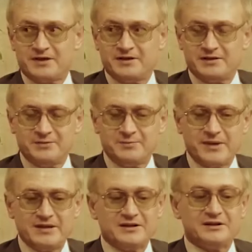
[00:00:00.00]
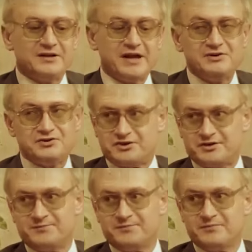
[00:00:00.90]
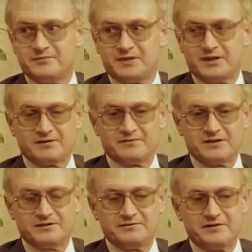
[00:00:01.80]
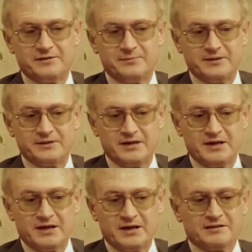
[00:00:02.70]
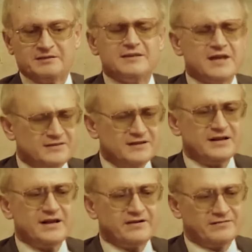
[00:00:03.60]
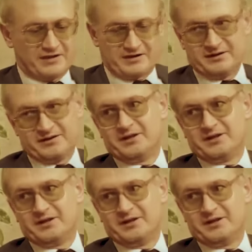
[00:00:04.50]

the impending danger of that development, nothing ever can